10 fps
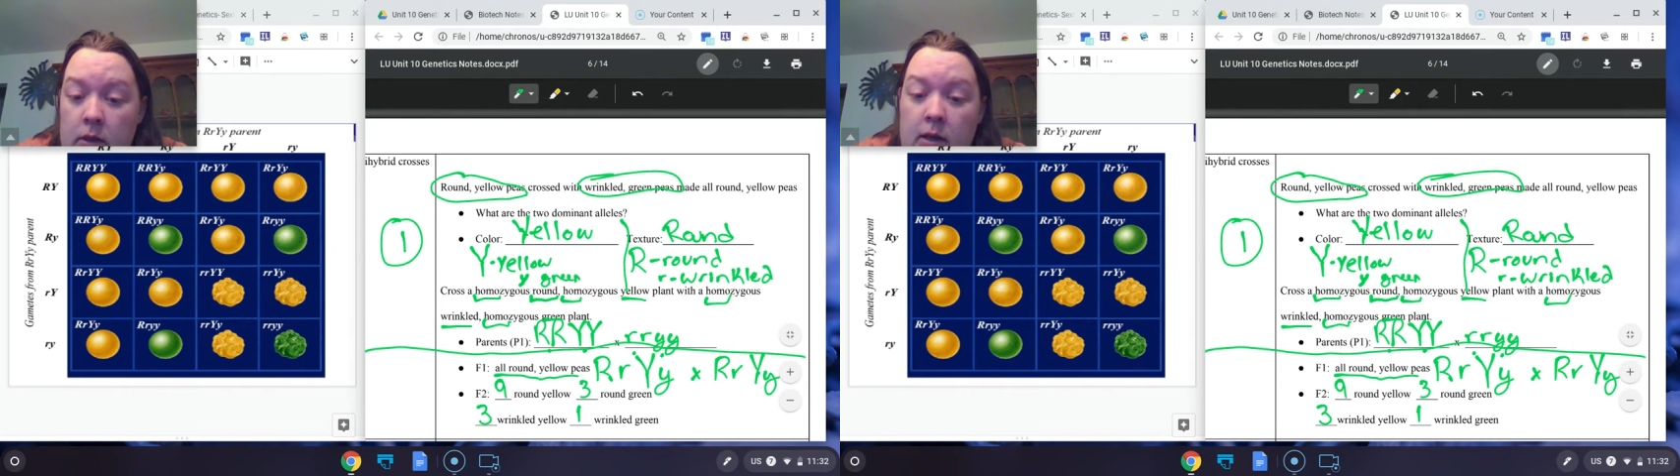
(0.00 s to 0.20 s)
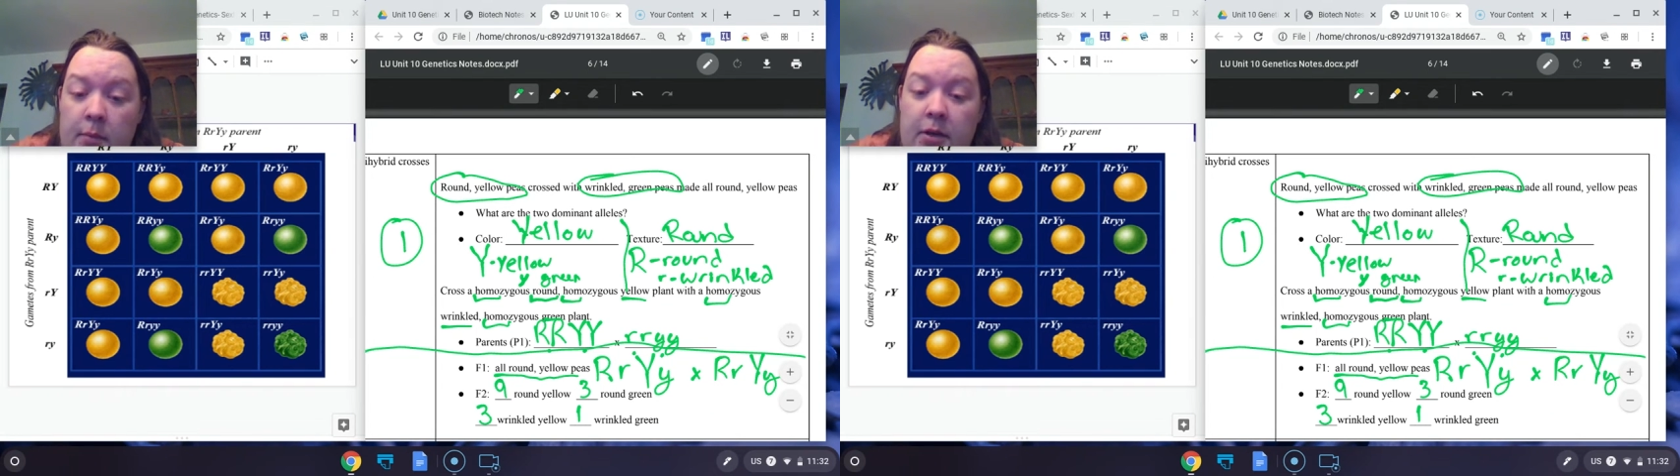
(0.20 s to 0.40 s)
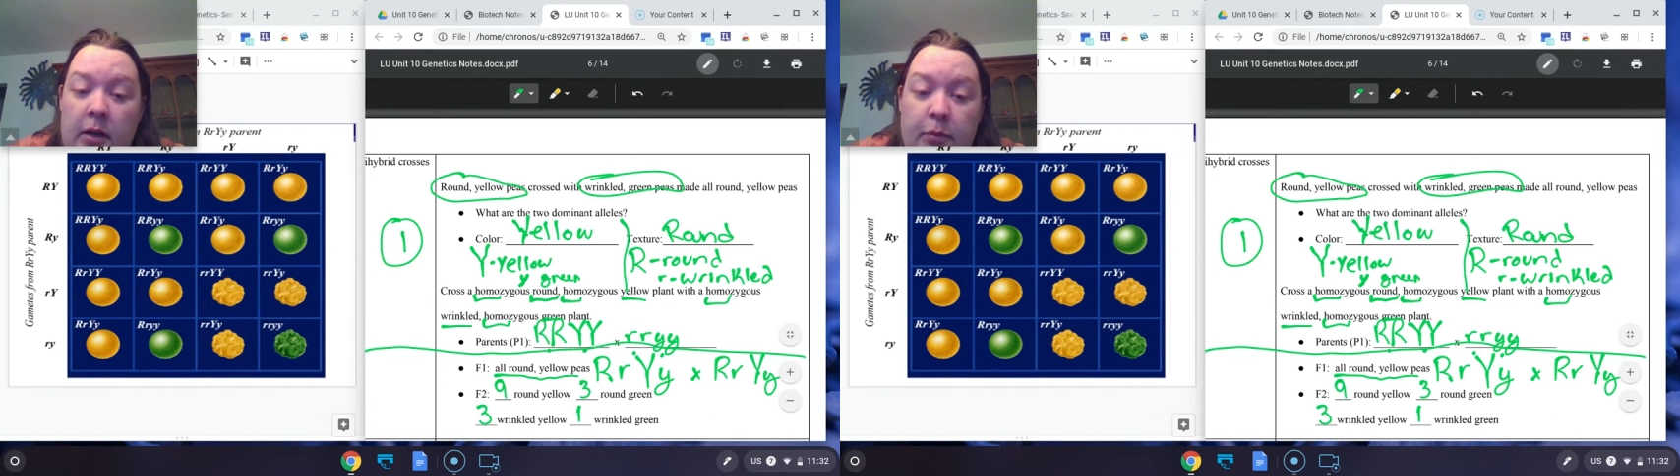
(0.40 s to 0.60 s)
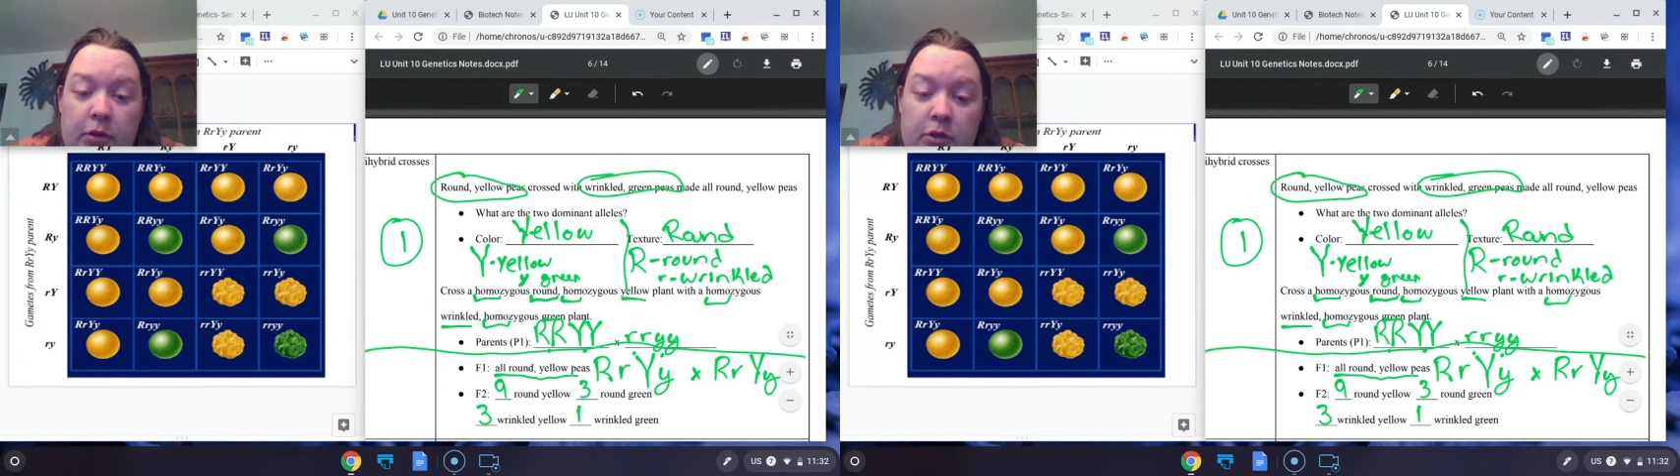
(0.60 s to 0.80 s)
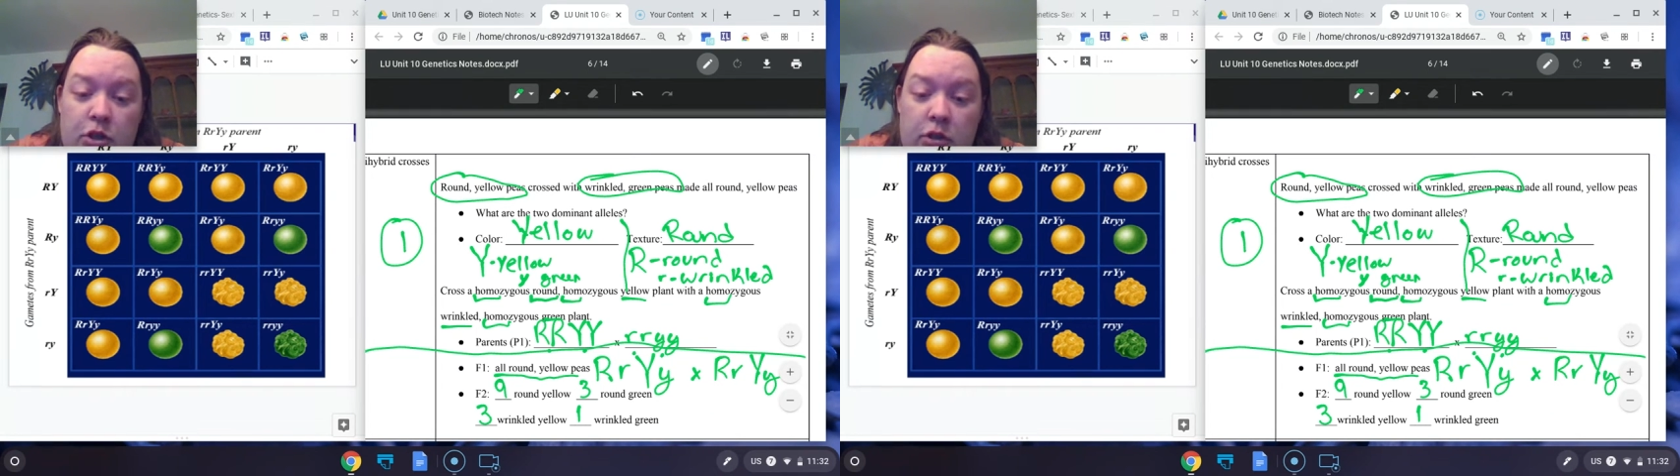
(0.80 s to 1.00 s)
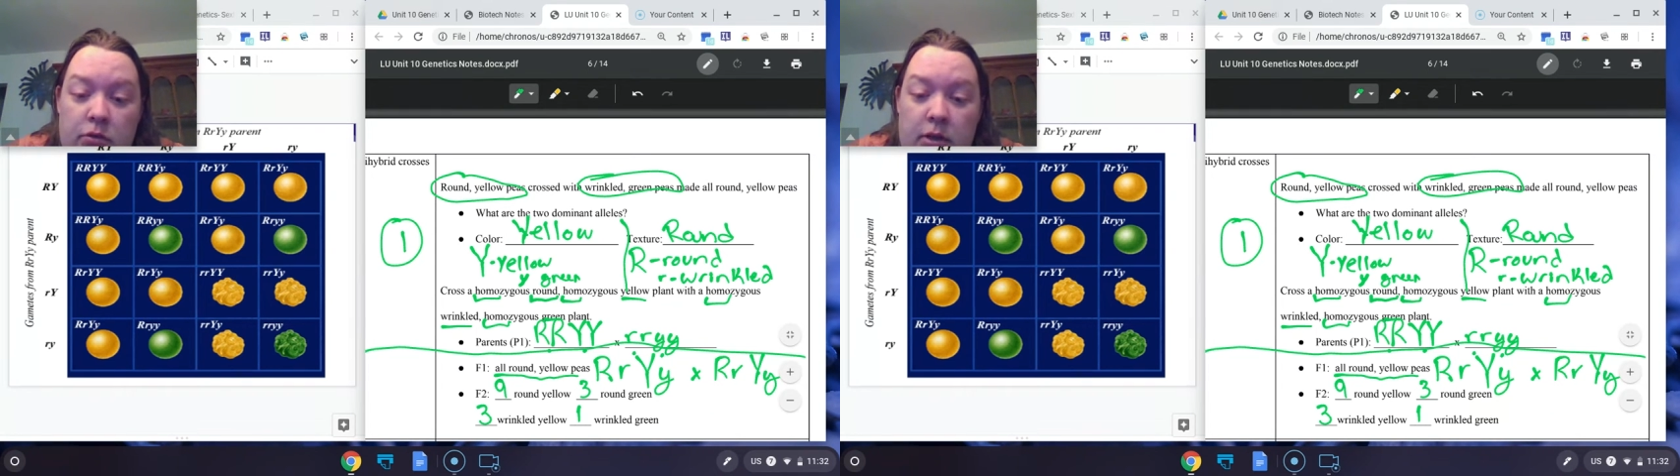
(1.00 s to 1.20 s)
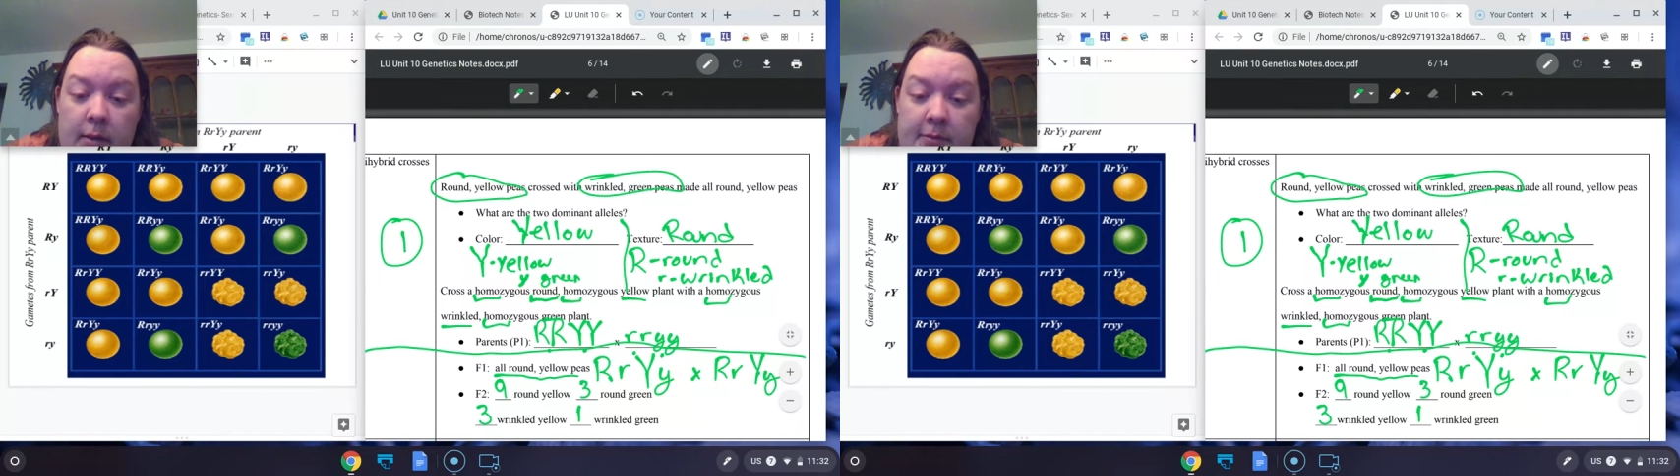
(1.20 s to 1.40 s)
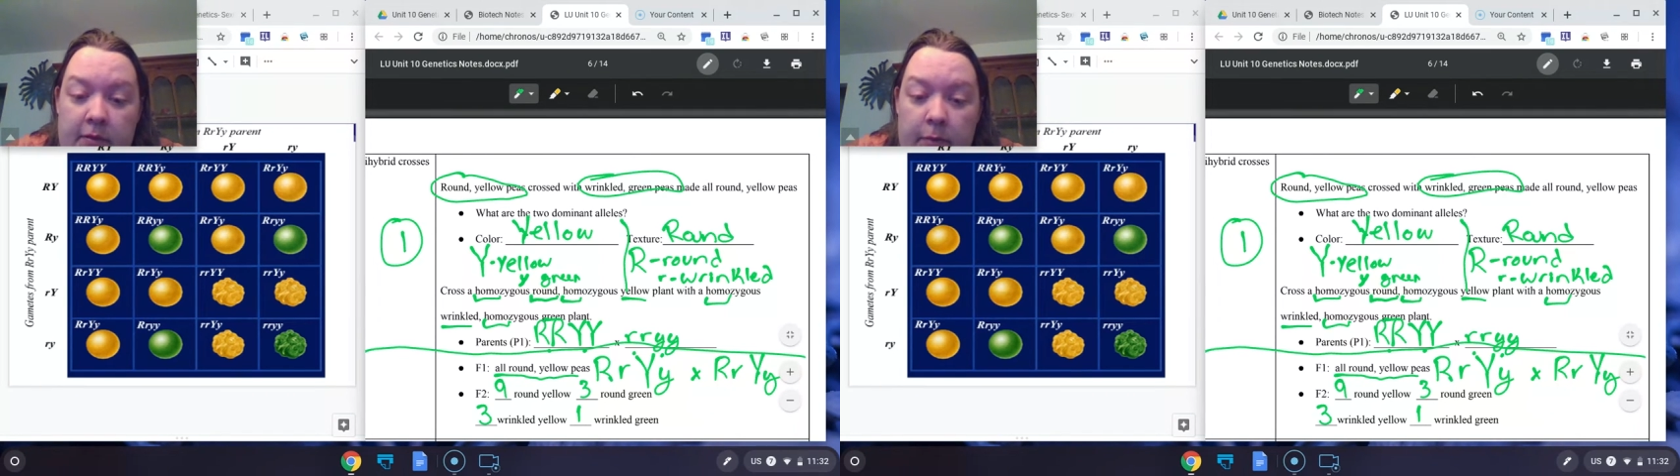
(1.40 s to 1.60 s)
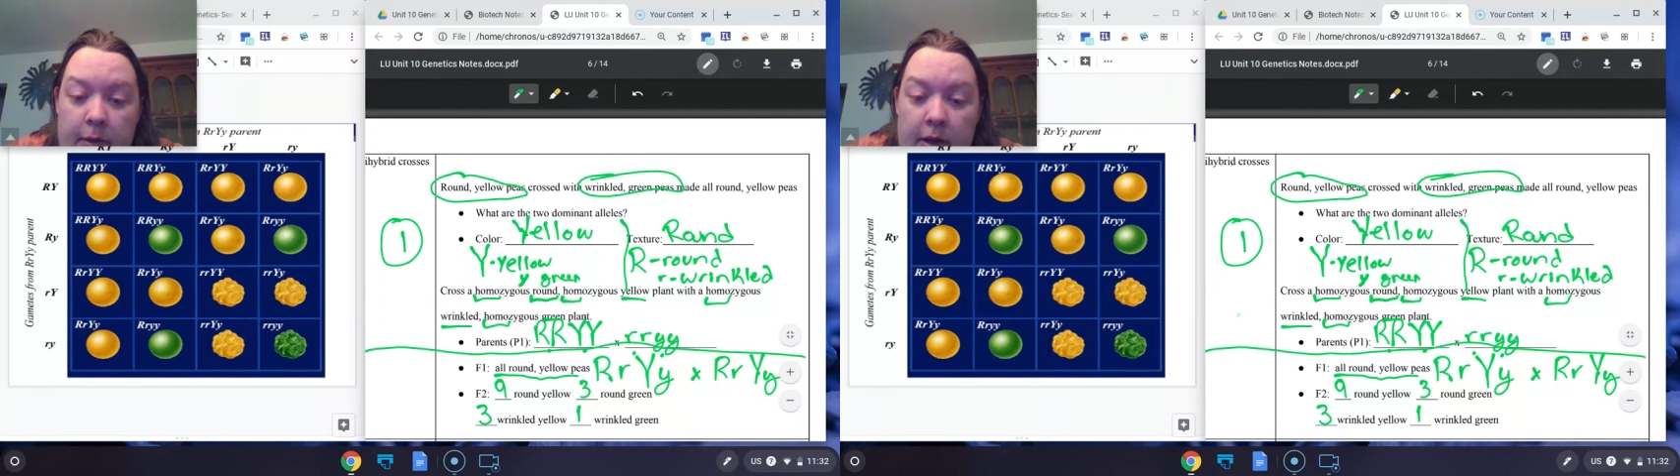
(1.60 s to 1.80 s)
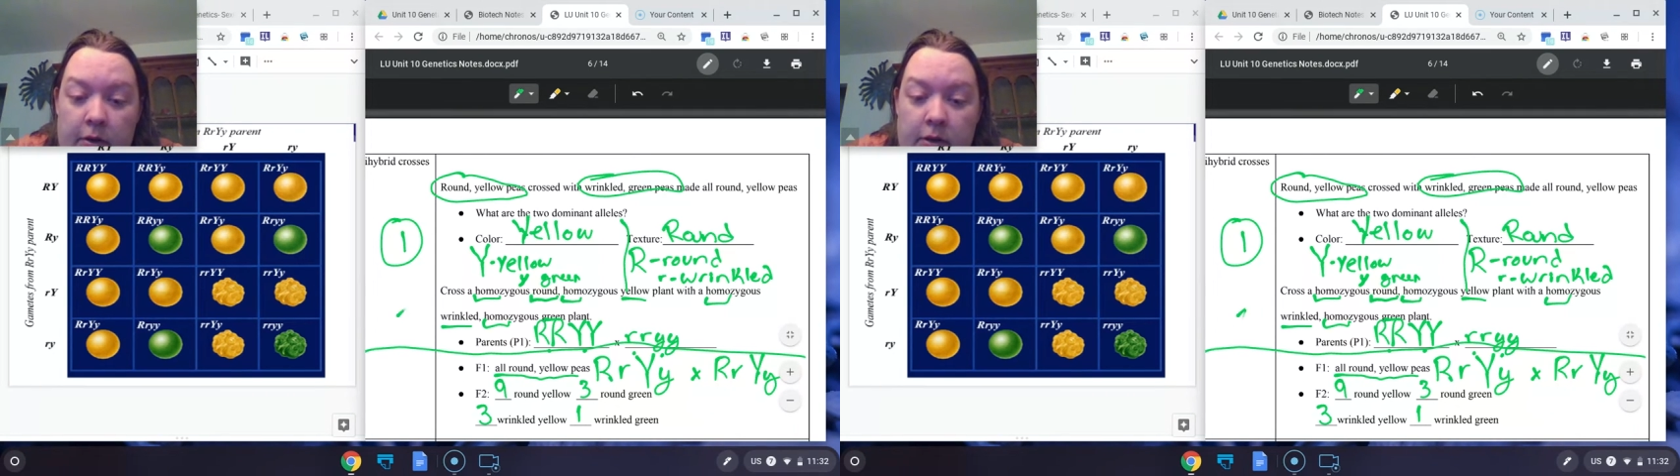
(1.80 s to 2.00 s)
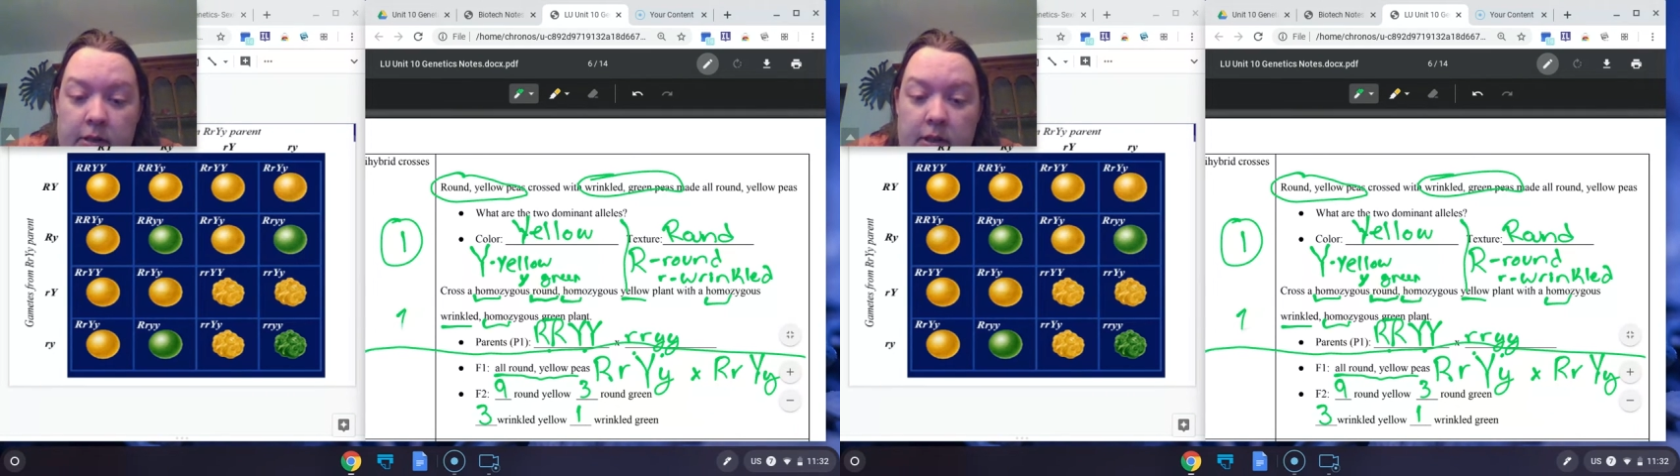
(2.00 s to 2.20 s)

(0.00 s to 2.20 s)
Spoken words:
Coming up with the genotypes of the parents,